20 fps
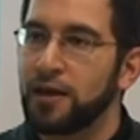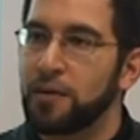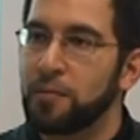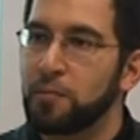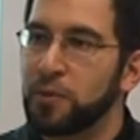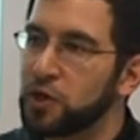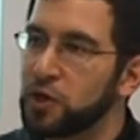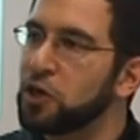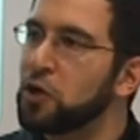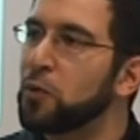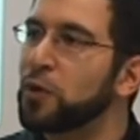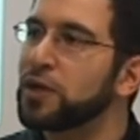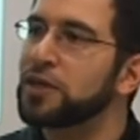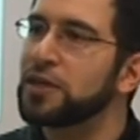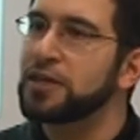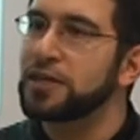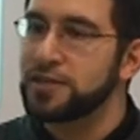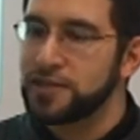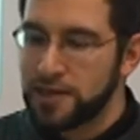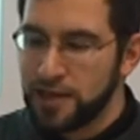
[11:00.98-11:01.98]
But, you know, what
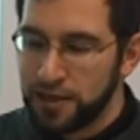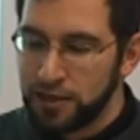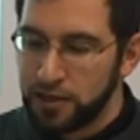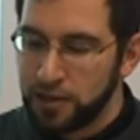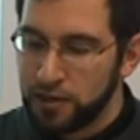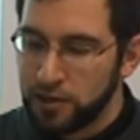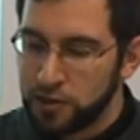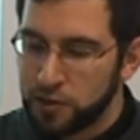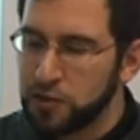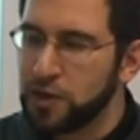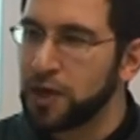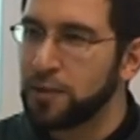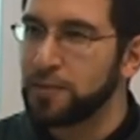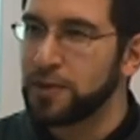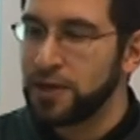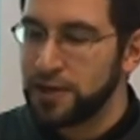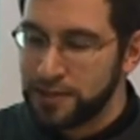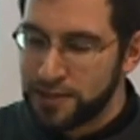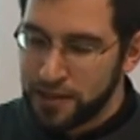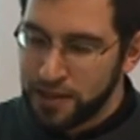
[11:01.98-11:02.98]
did he say to him?
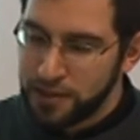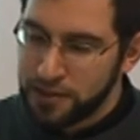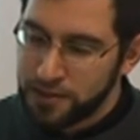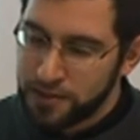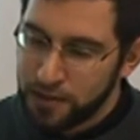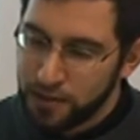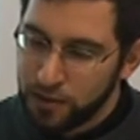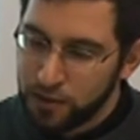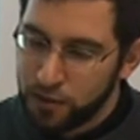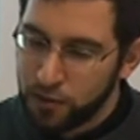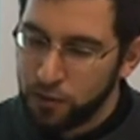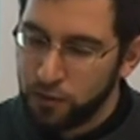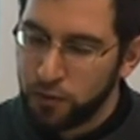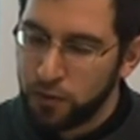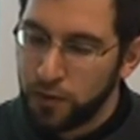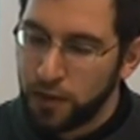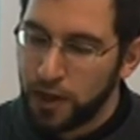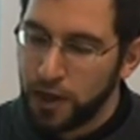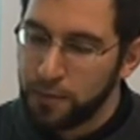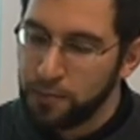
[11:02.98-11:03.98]
He says
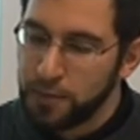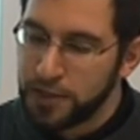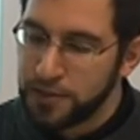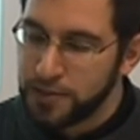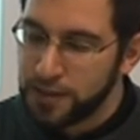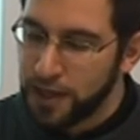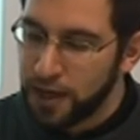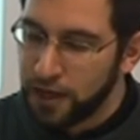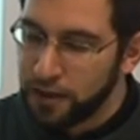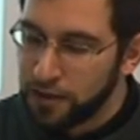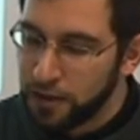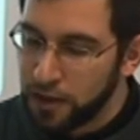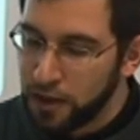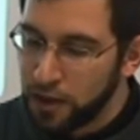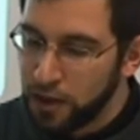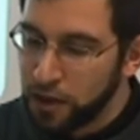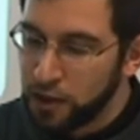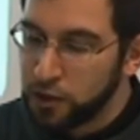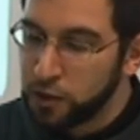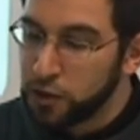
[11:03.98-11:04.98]
to Ibn Ziyad,
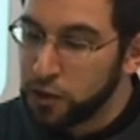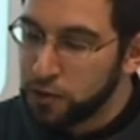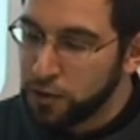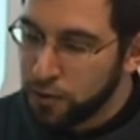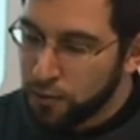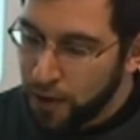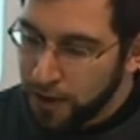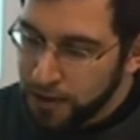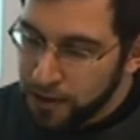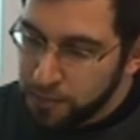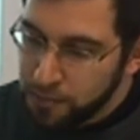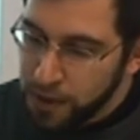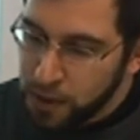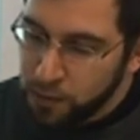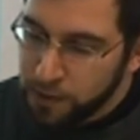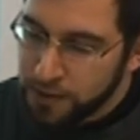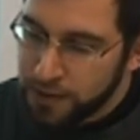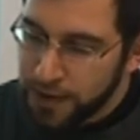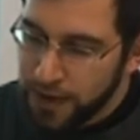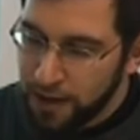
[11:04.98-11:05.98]
"Do you threaten me
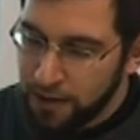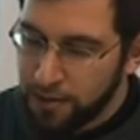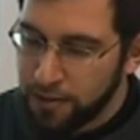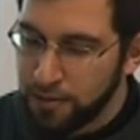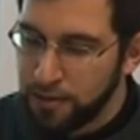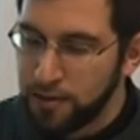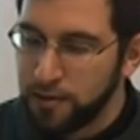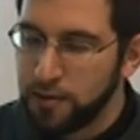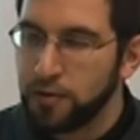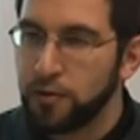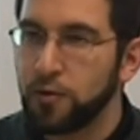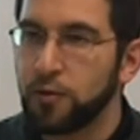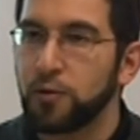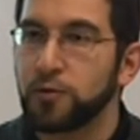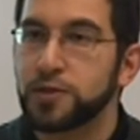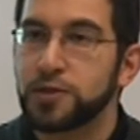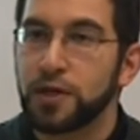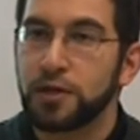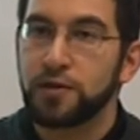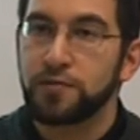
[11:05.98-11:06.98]
with death, O
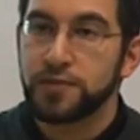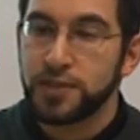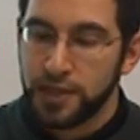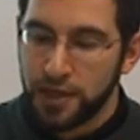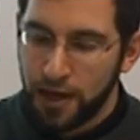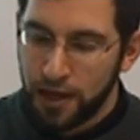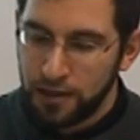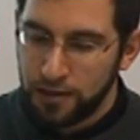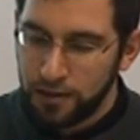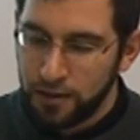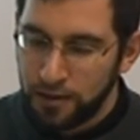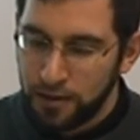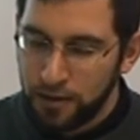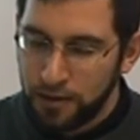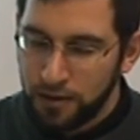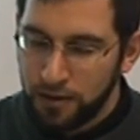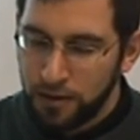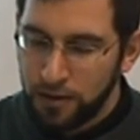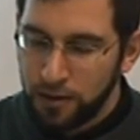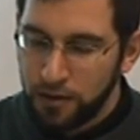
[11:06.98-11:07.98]
son of Ziyad?
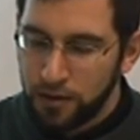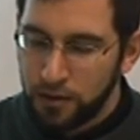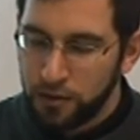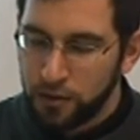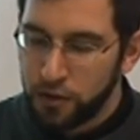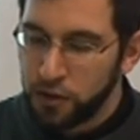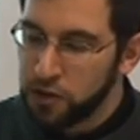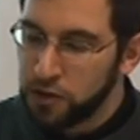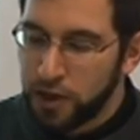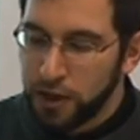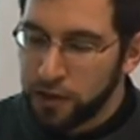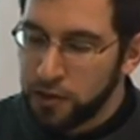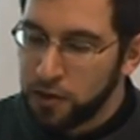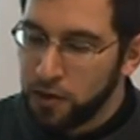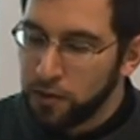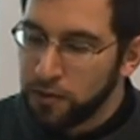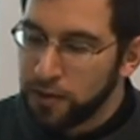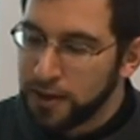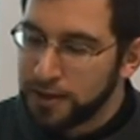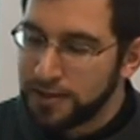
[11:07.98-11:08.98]
Do you not
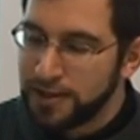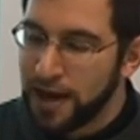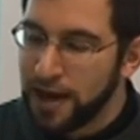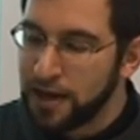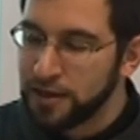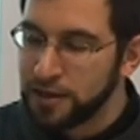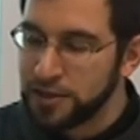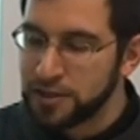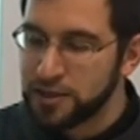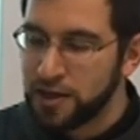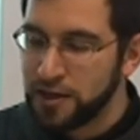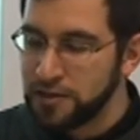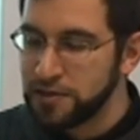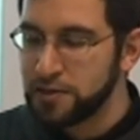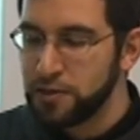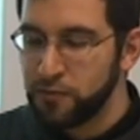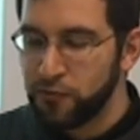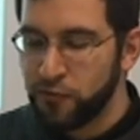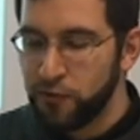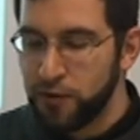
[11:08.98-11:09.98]
know that dying is
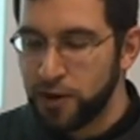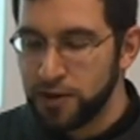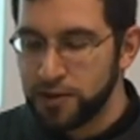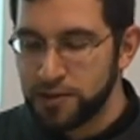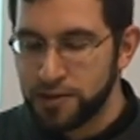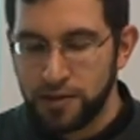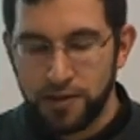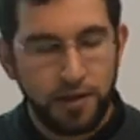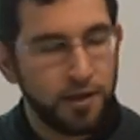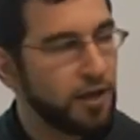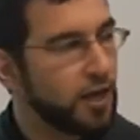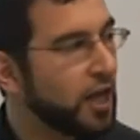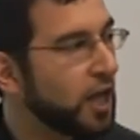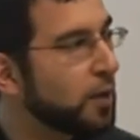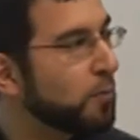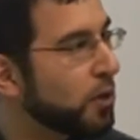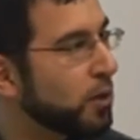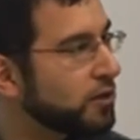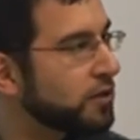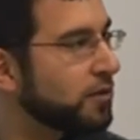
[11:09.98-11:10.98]
custom for us,
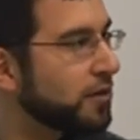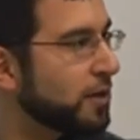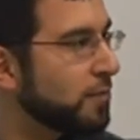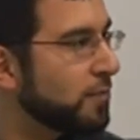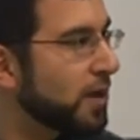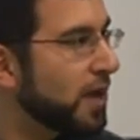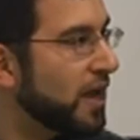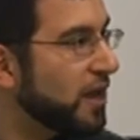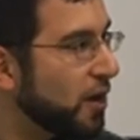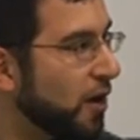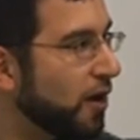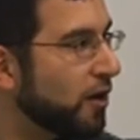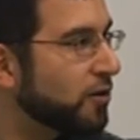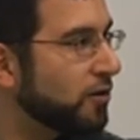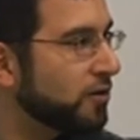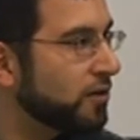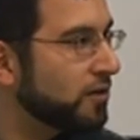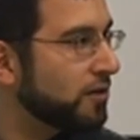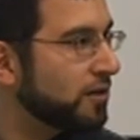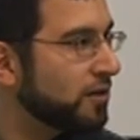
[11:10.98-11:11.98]
and martyrdom and
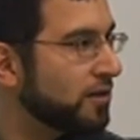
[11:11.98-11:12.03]
honor?